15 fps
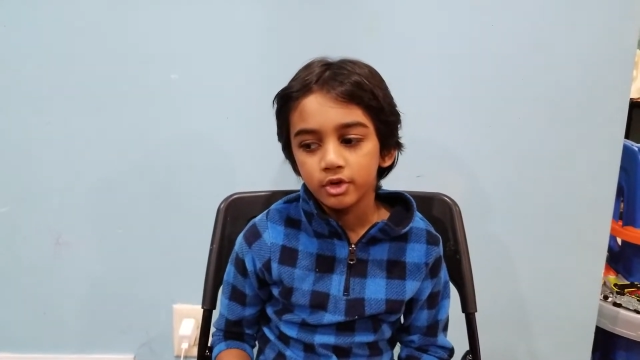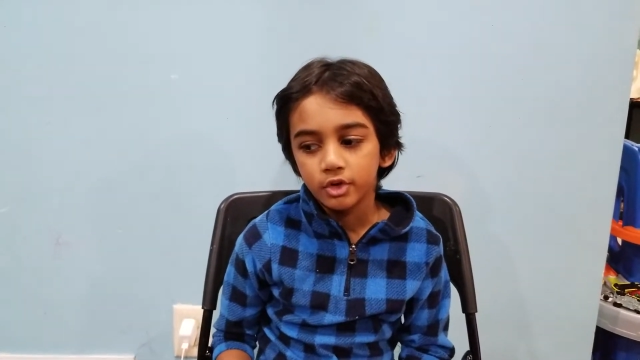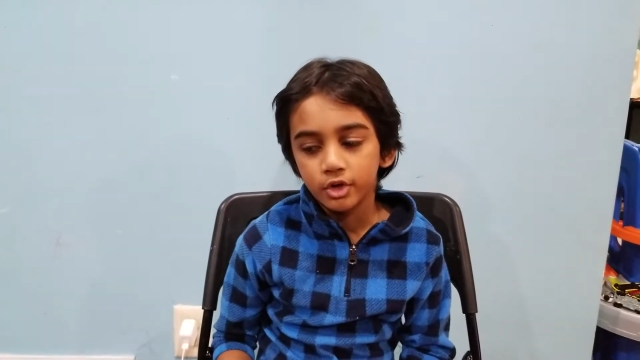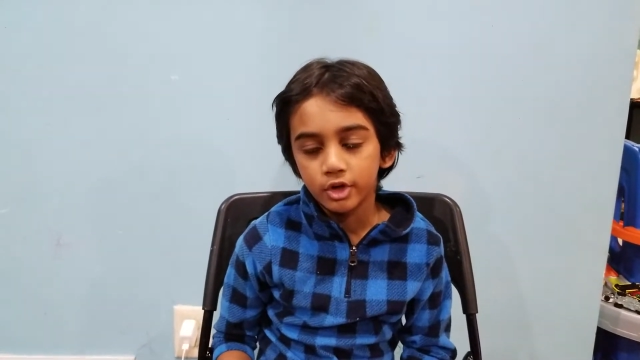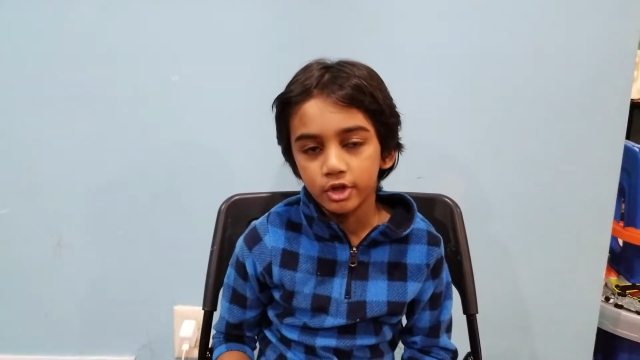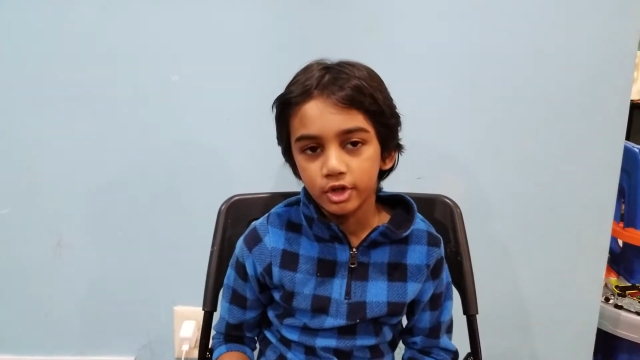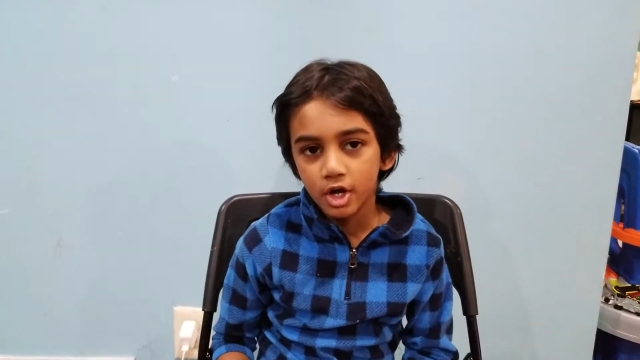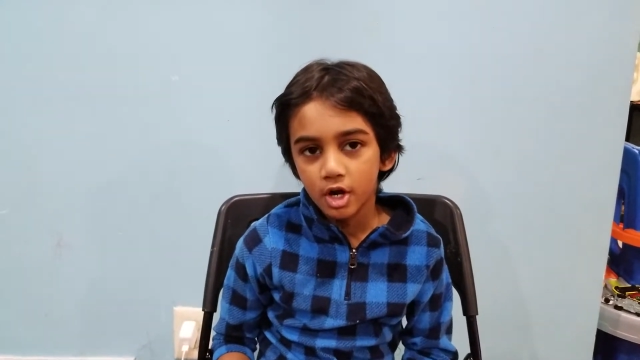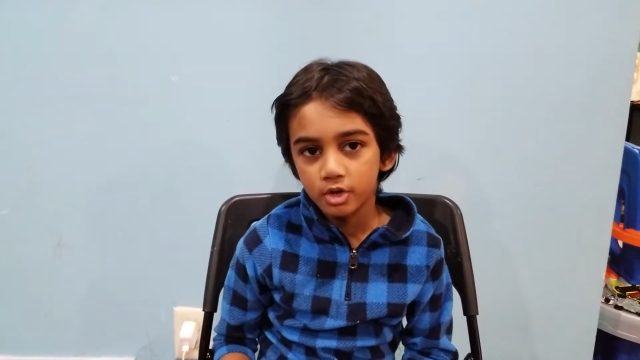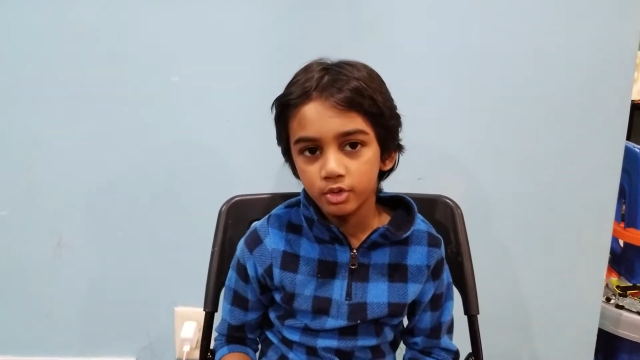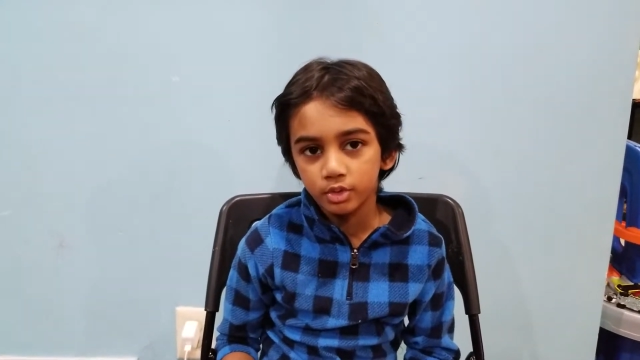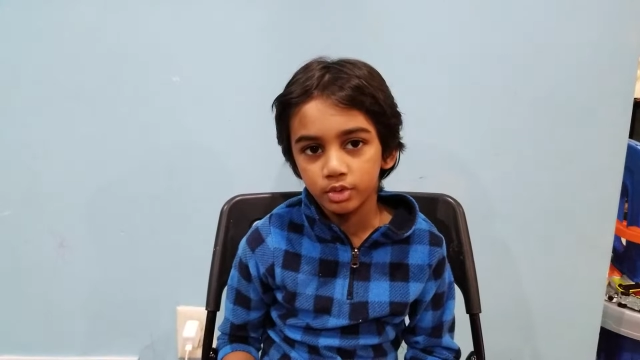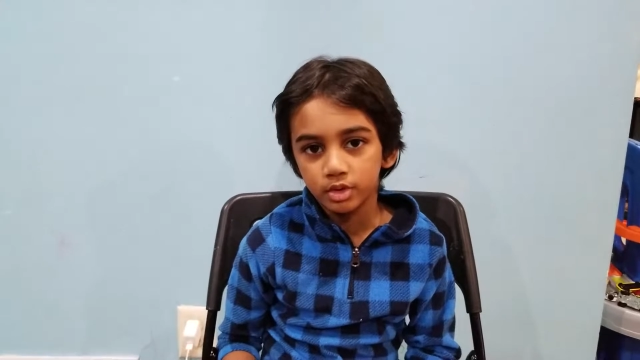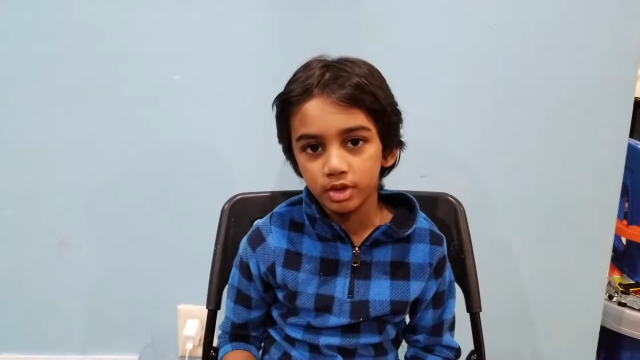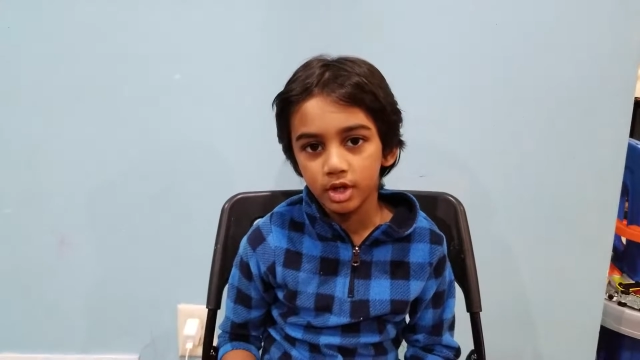gonna talk
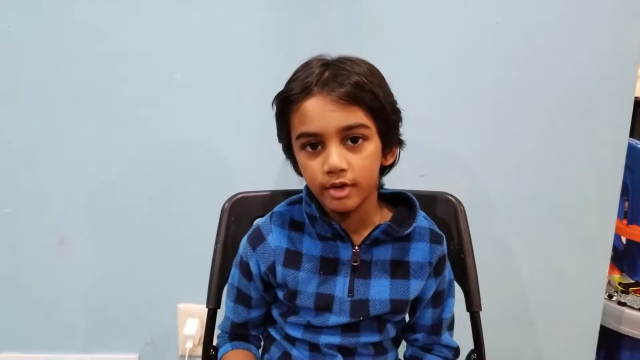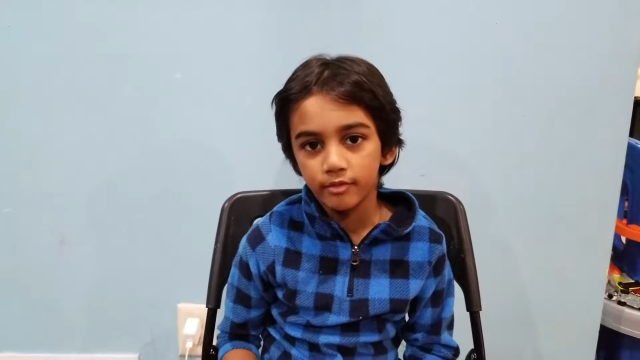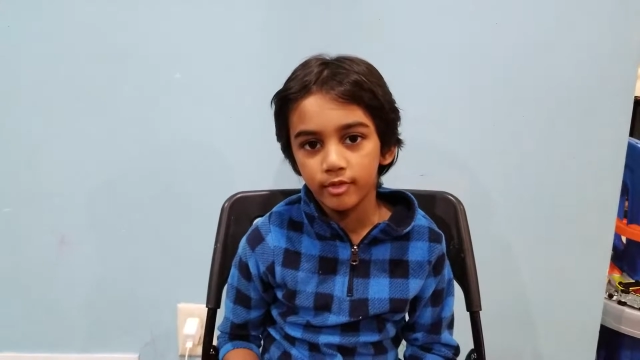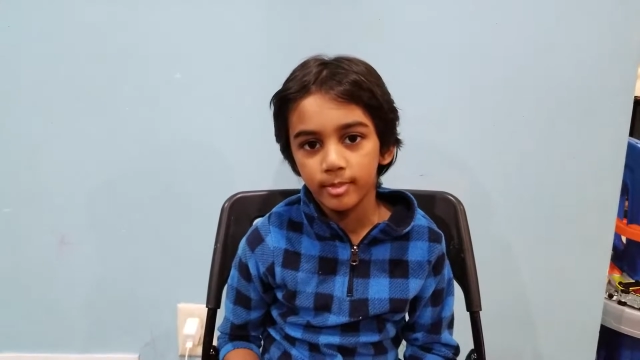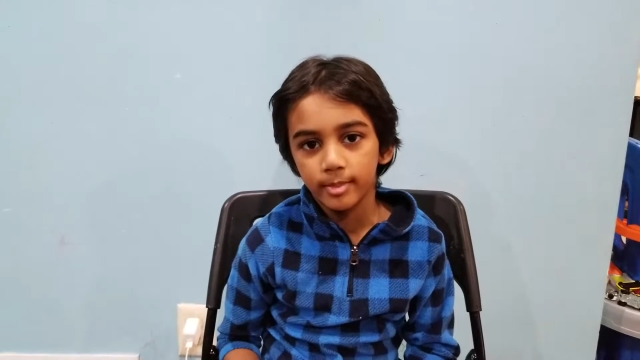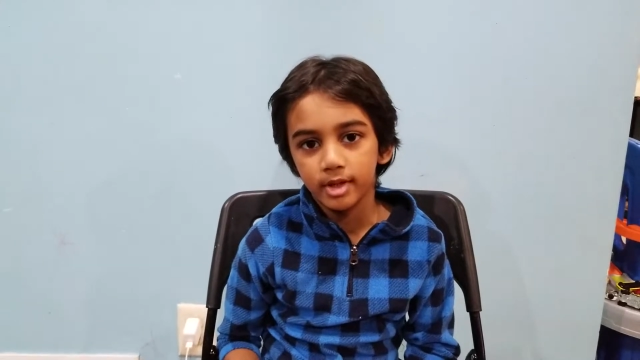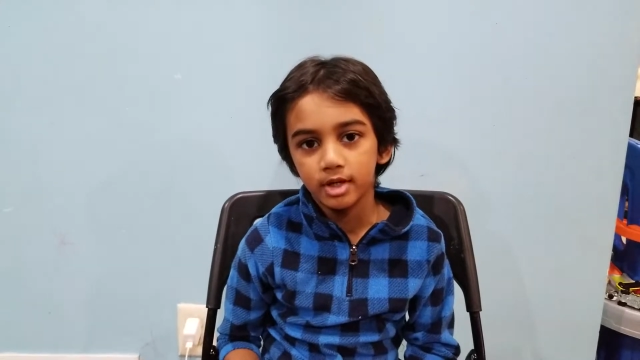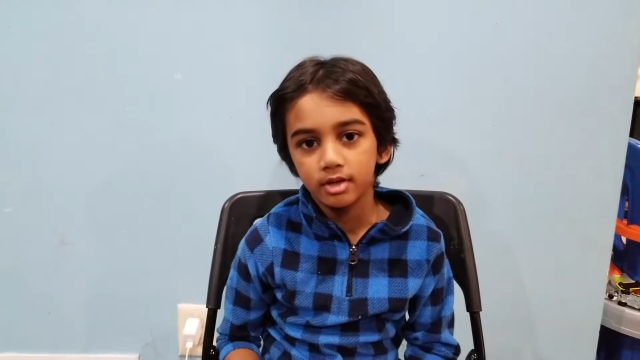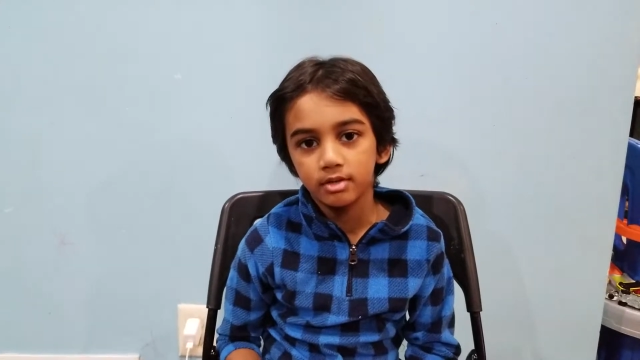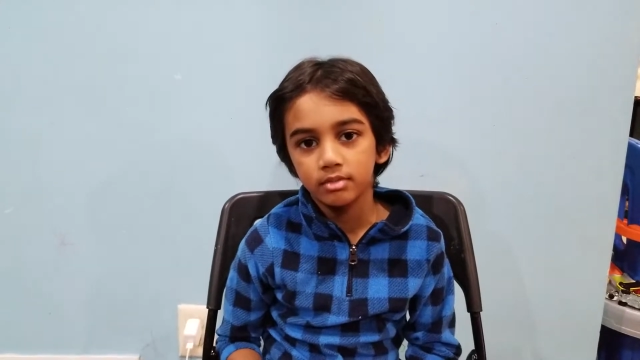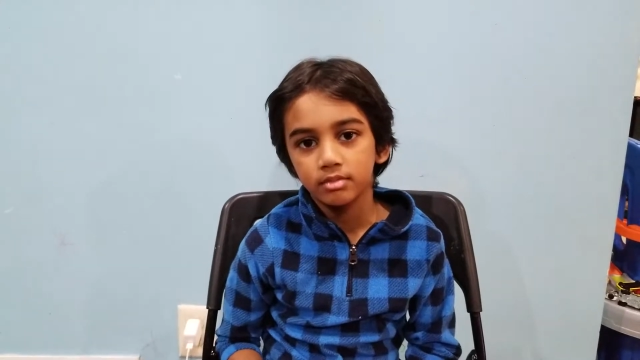to the government.